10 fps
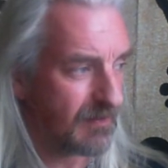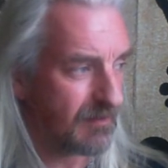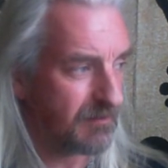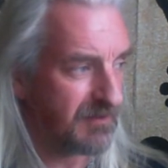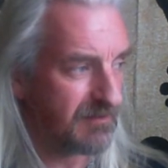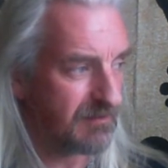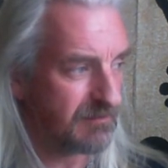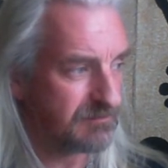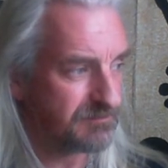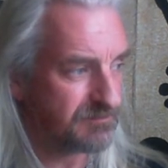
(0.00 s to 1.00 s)
I mean,
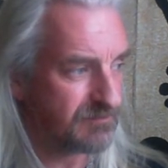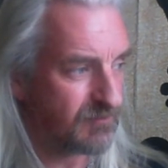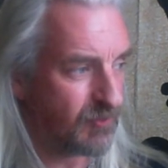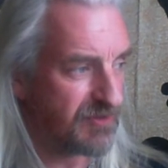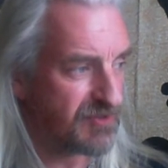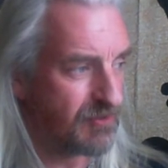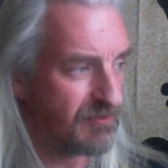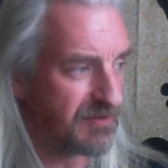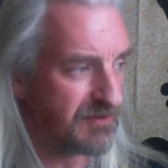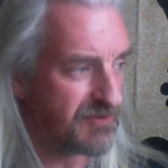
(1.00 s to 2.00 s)
what is
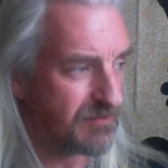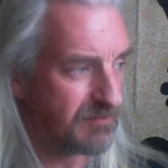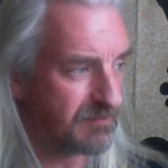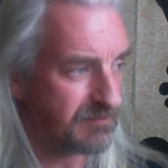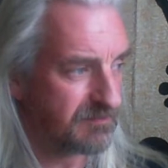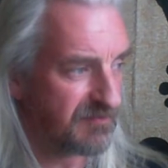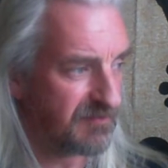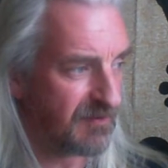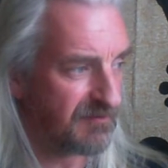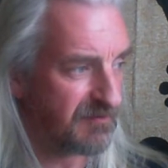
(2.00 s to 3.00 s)
hooliganism?
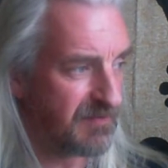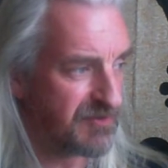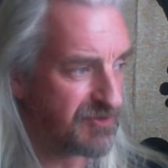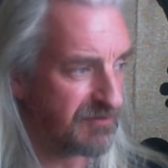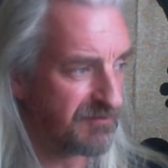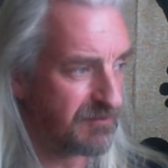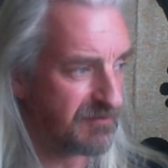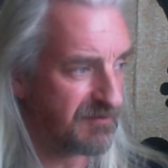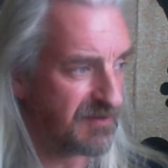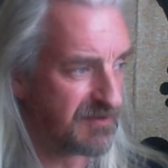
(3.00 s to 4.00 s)
I've mentioned a few of the
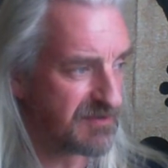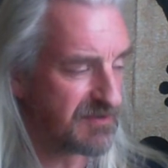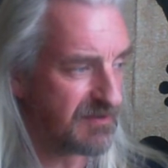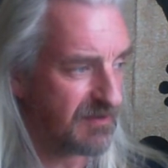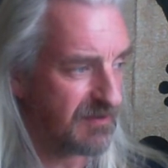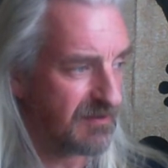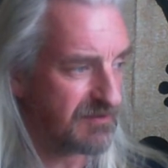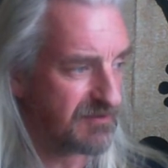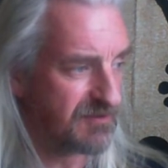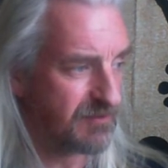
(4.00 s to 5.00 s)
things
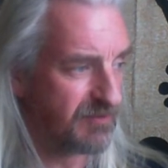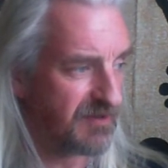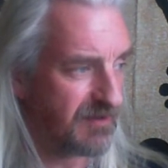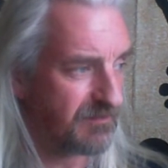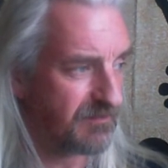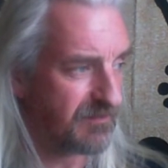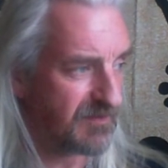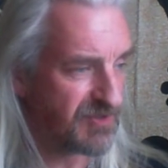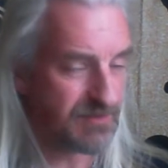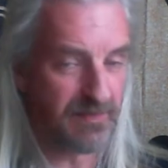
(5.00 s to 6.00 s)
to do with it.
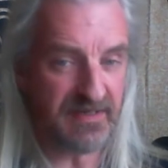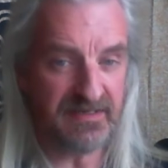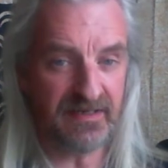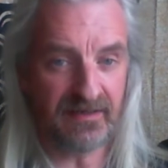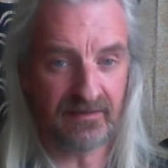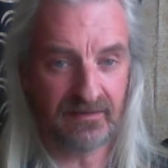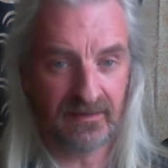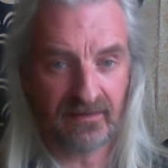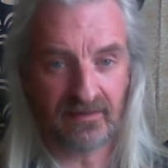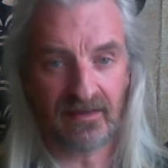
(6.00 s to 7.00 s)
The speeding,
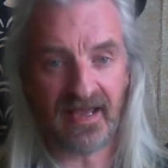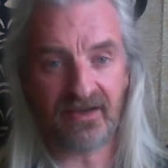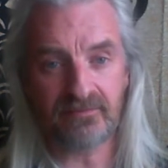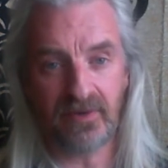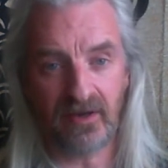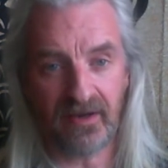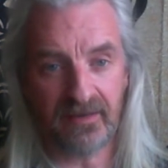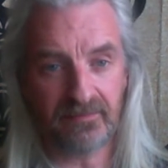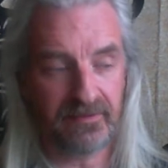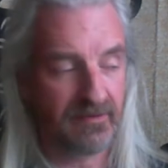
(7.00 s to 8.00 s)
the loud
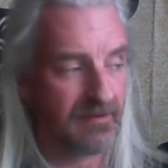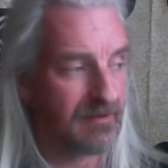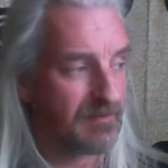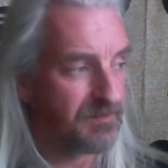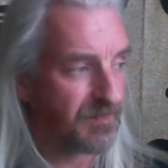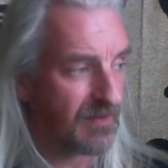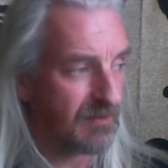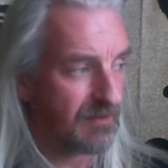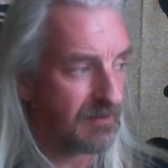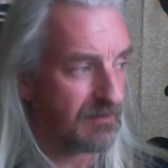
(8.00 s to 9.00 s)
pipe,
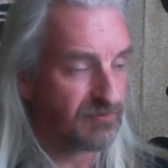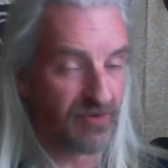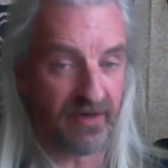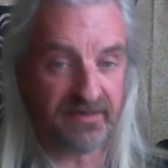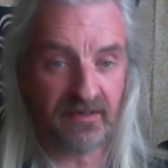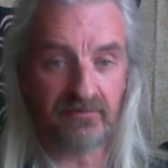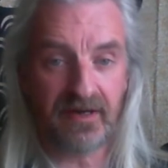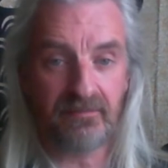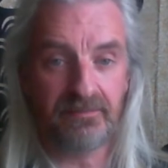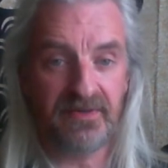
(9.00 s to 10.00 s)
riding
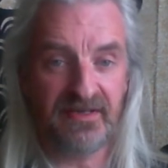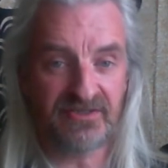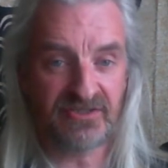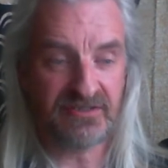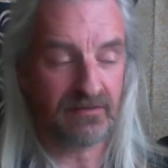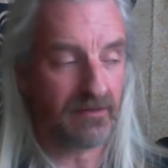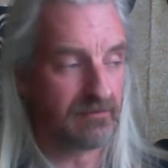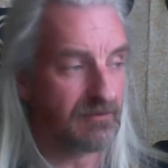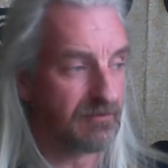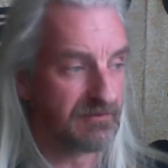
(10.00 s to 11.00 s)
around pissed. Oh
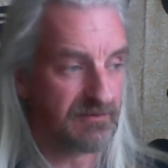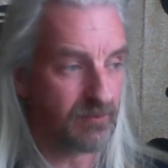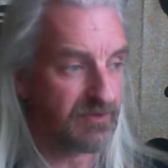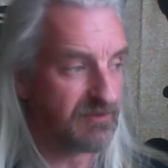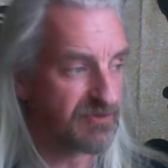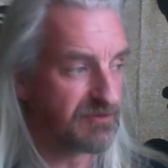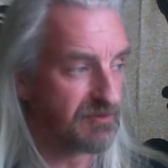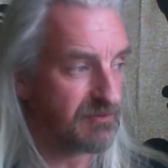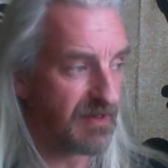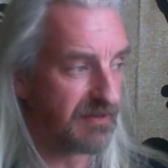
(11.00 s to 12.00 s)
God, did we used to
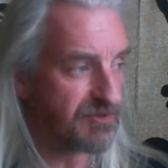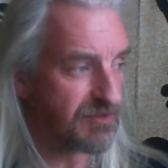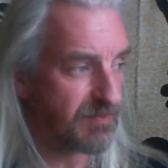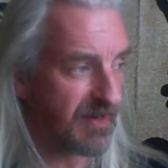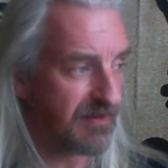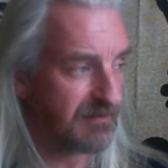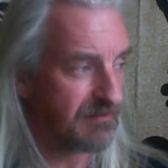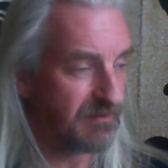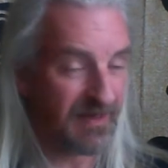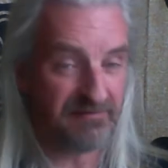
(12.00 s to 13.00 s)
do that in Japan?
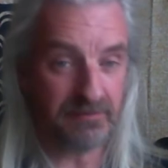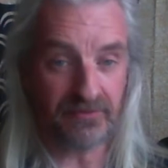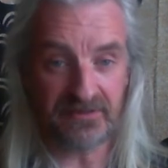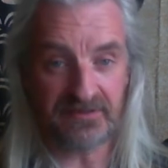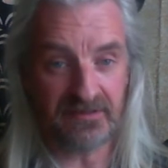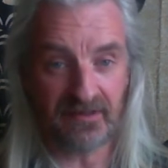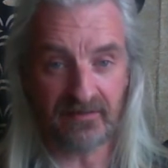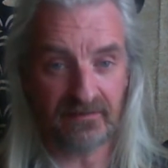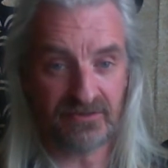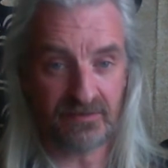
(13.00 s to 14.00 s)
But everybody did it.
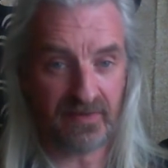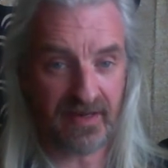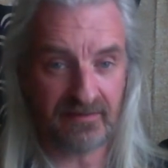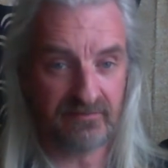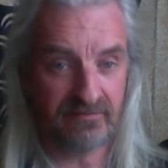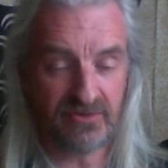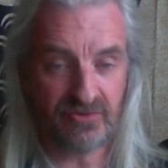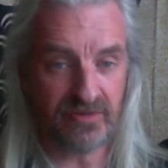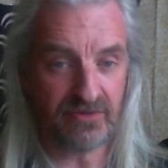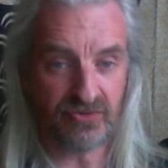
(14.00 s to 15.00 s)
In Japan,
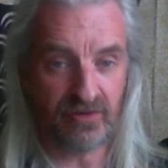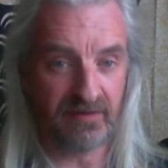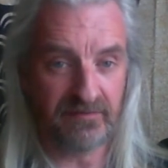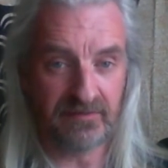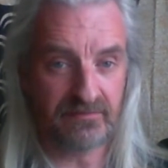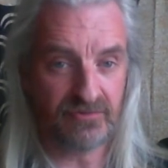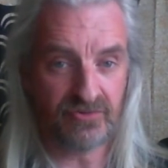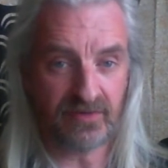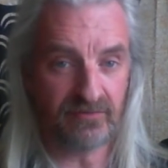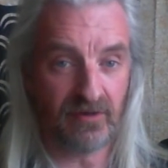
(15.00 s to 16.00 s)
drink driving,
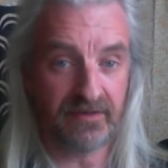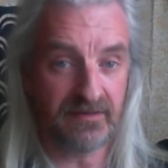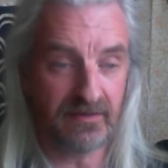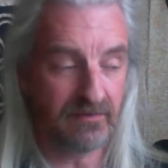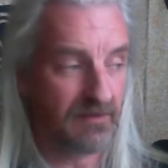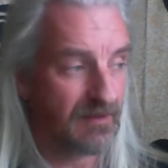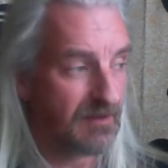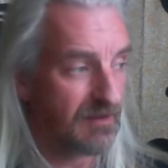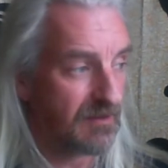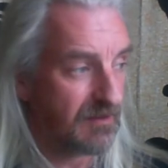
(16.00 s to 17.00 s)
drink riding
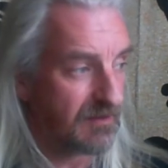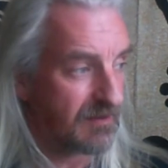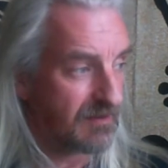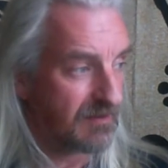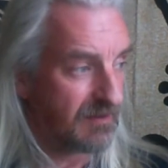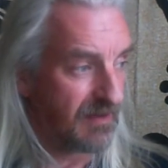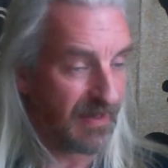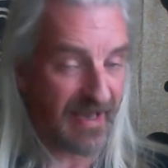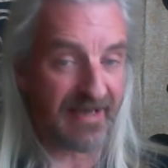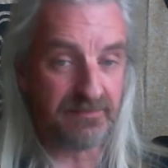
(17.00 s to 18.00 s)
it
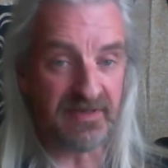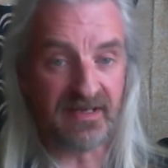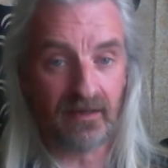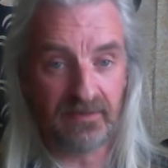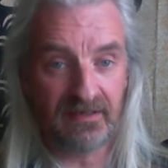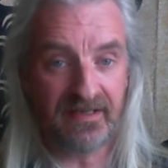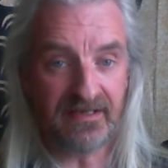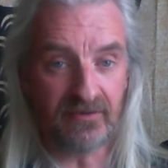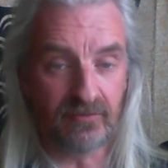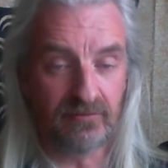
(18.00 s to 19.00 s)
had become
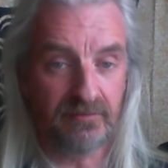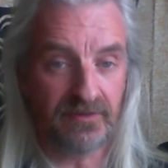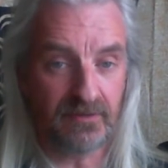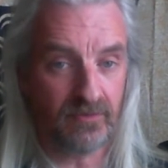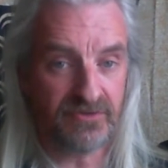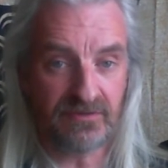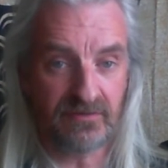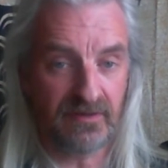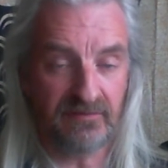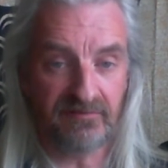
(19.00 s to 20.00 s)
illegal, but it wasn't
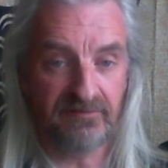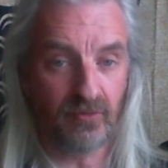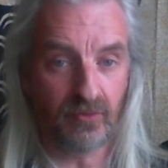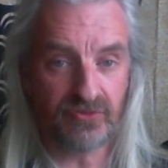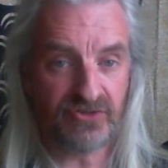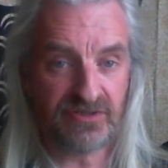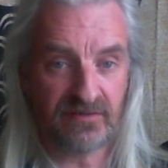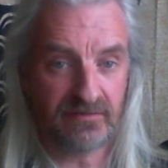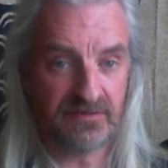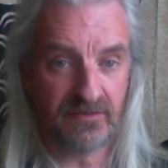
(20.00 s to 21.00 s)
enforced
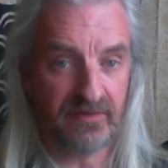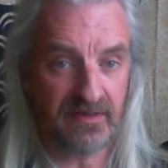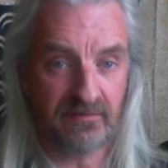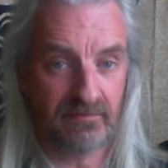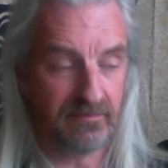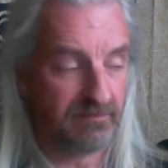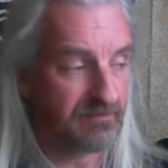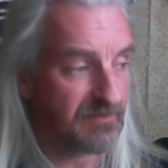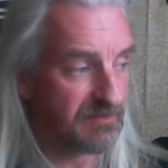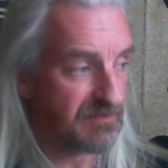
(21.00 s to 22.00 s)
to any
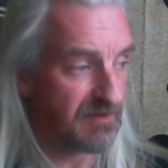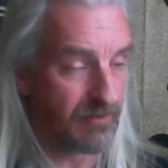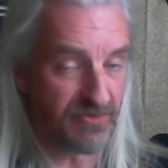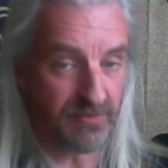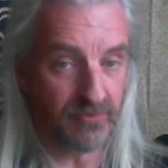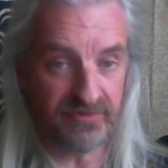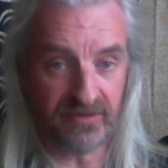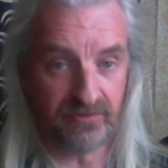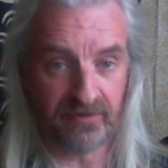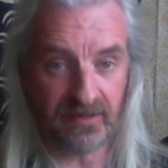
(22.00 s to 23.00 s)
noticeable
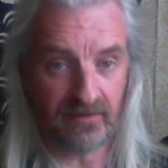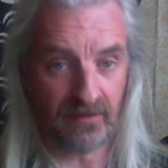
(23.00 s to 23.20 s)
degree.